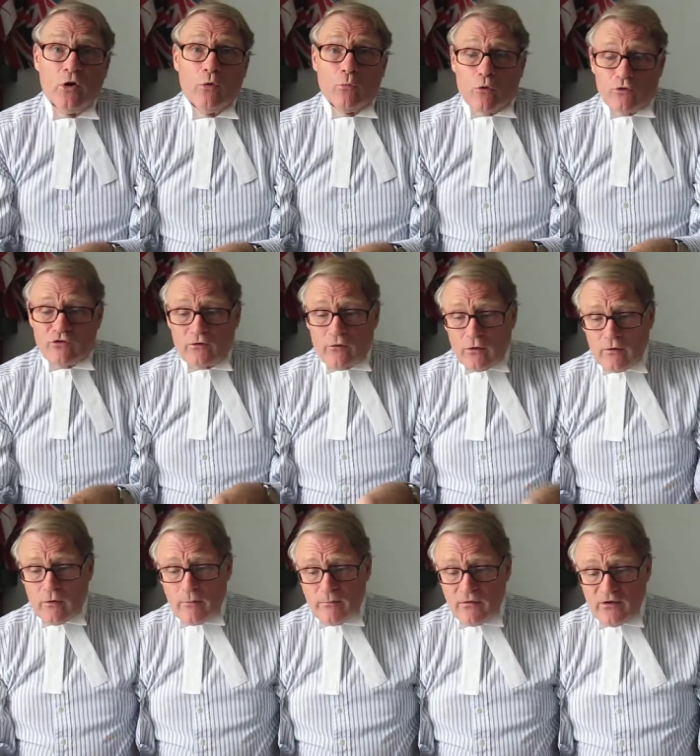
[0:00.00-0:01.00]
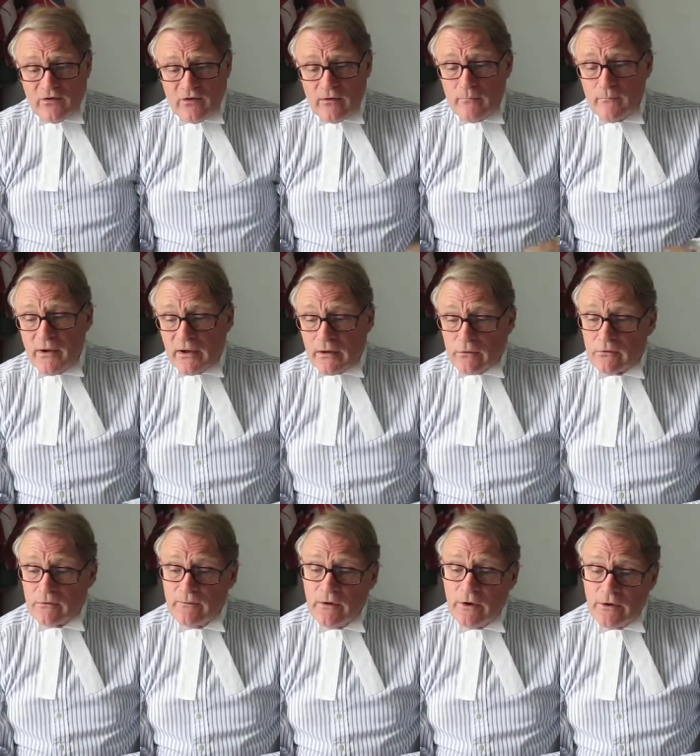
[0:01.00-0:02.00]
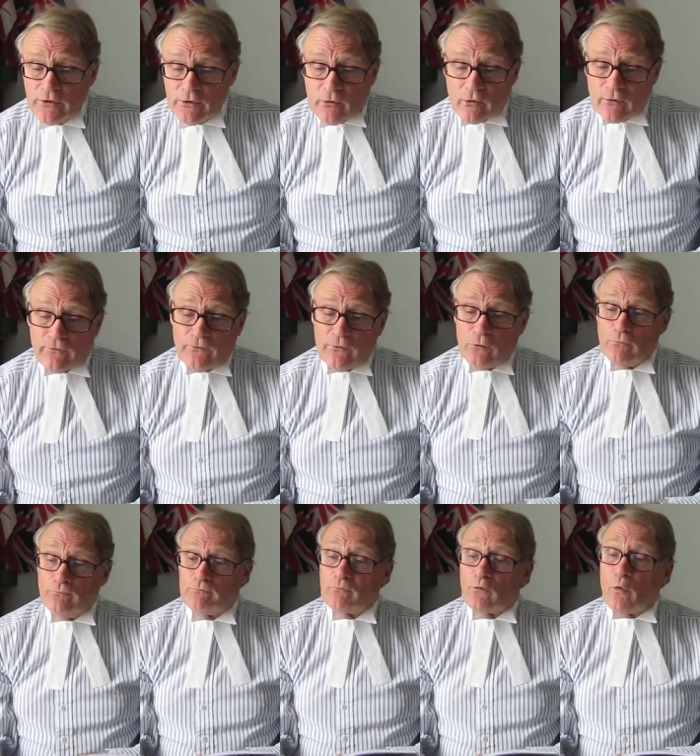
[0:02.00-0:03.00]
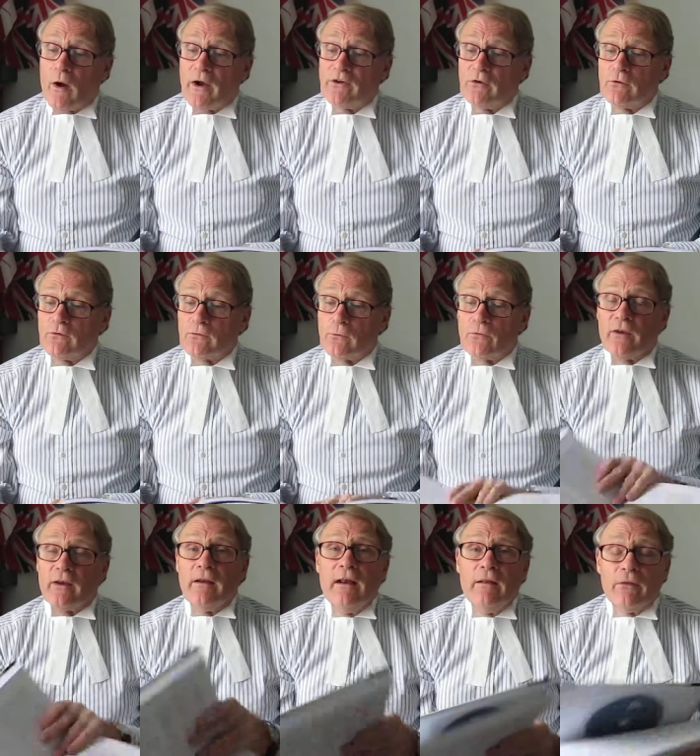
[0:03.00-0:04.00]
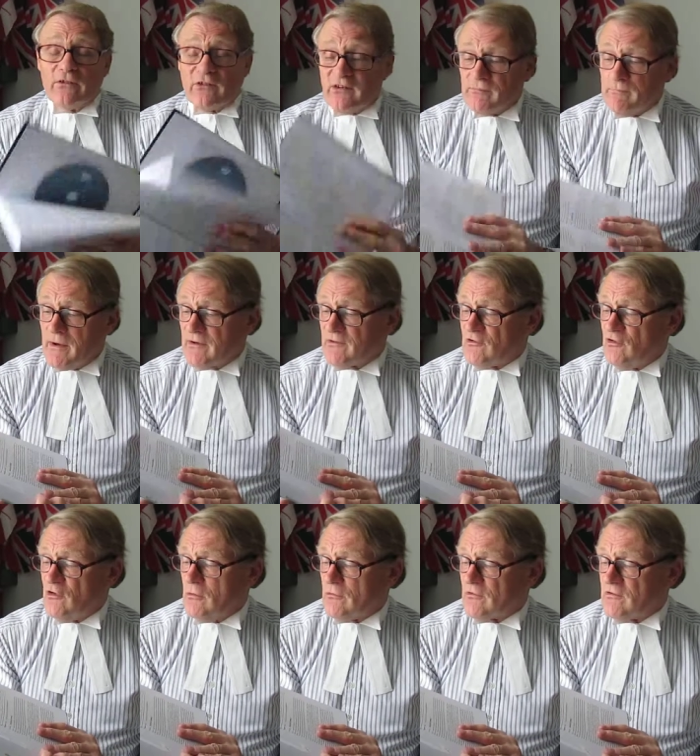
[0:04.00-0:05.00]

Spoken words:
what you've got to open it in the middle. You've got a few quite useful thing. This is mixed use